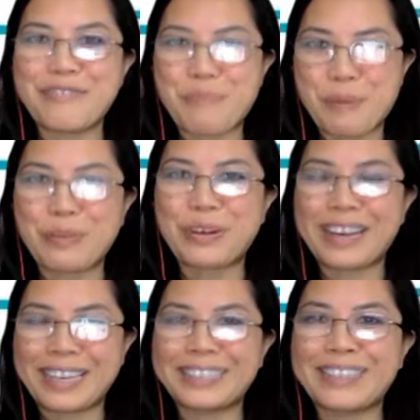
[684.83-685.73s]
Remember,
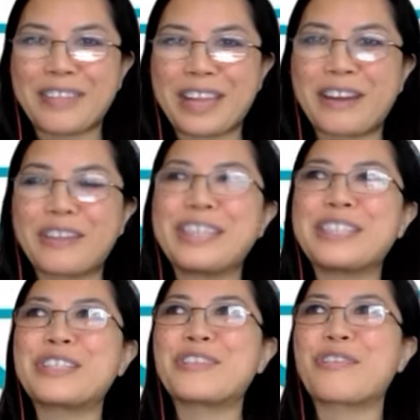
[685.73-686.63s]
I saw that on
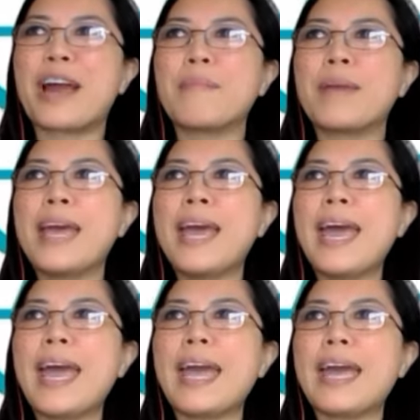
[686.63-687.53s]
Instagram,
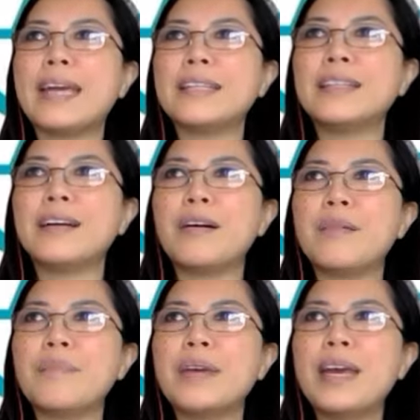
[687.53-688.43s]
and
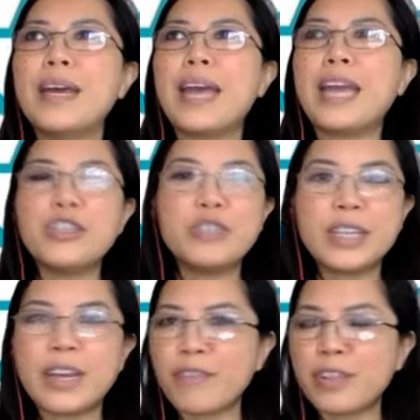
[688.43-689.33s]
you did
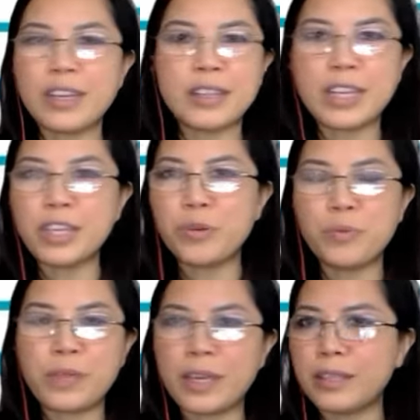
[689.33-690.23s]
everything
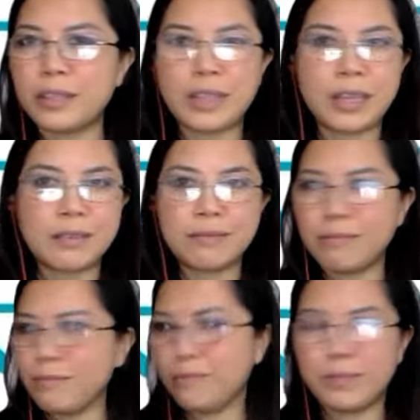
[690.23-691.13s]
that
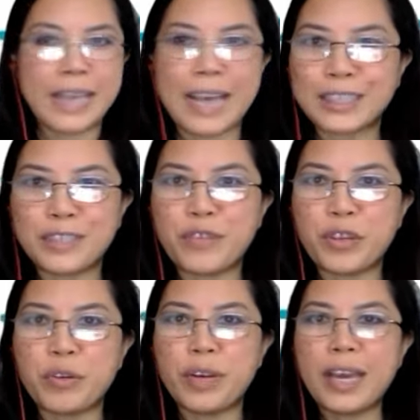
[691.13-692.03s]
was asked of
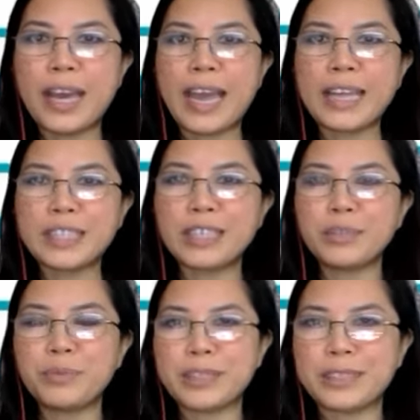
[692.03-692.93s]
you until it
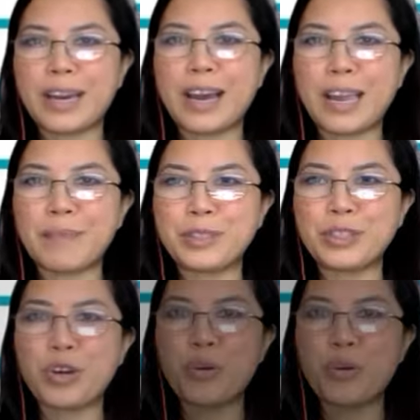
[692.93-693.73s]
was time to go